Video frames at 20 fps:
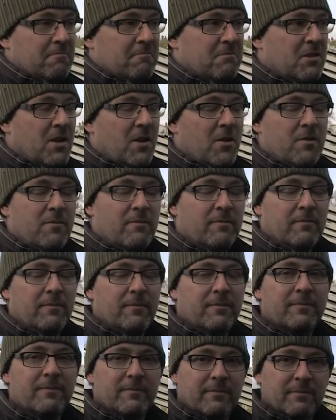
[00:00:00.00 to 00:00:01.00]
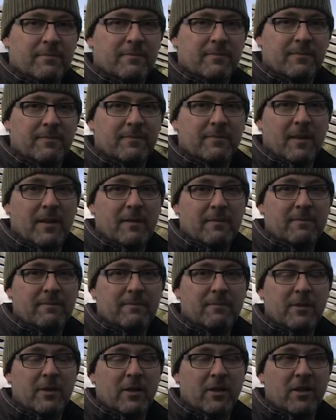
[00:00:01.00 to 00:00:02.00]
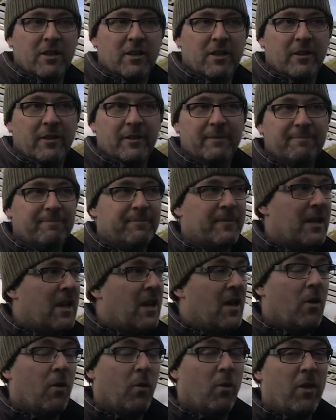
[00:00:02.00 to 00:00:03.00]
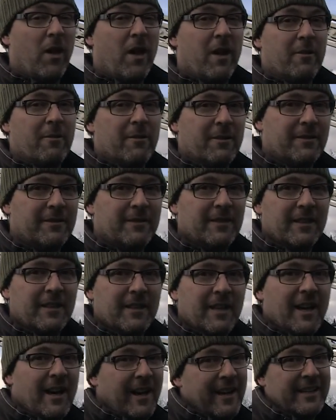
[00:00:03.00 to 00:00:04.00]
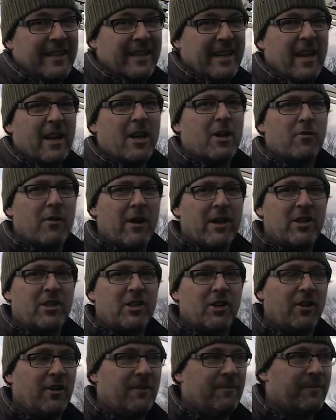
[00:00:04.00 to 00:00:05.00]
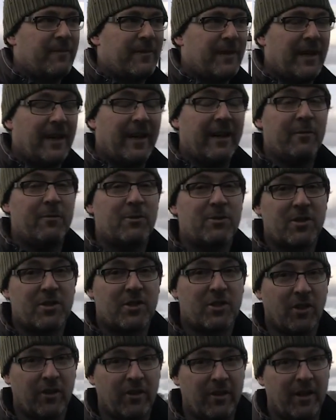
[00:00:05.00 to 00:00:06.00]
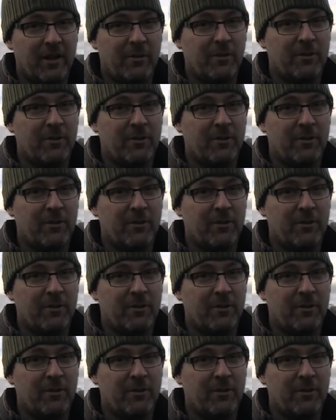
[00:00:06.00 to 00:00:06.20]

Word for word: So we're not gonna do it. Although I did get a great shot and it was the shot that I